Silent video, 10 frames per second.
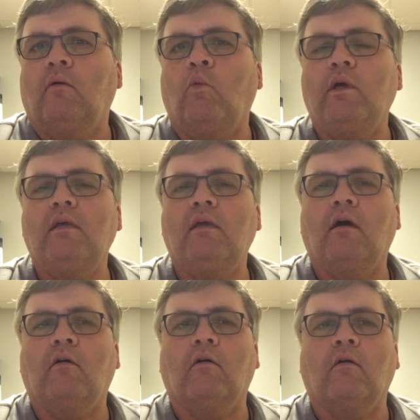we
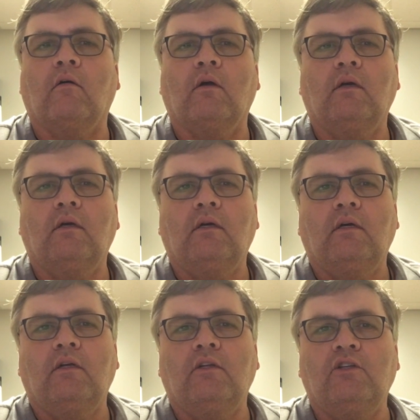are
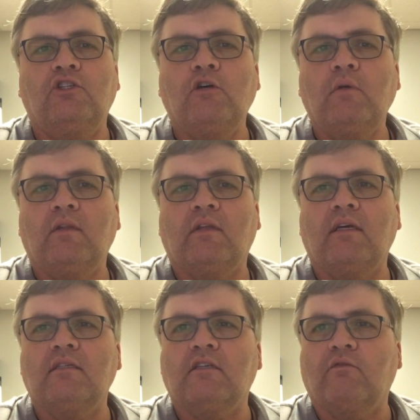doing
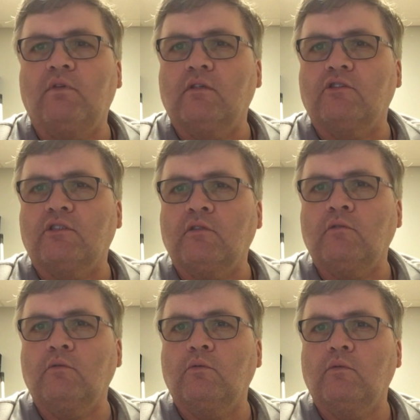things that feel
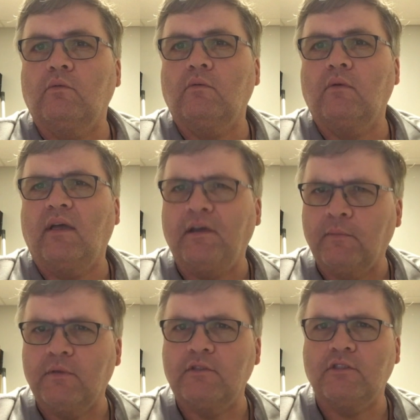so
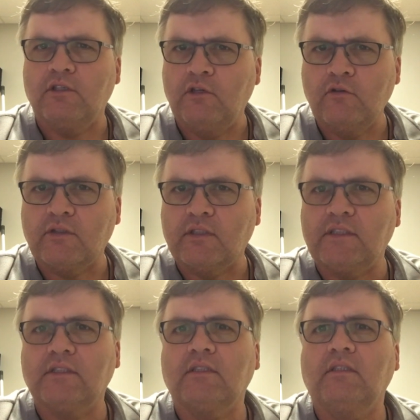helpless,
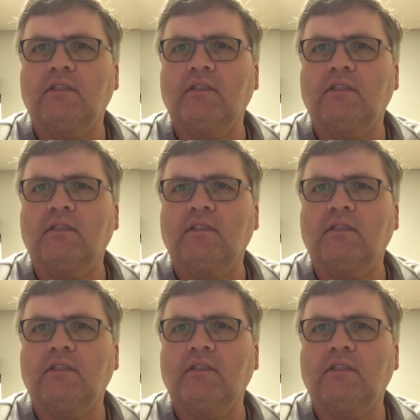useless,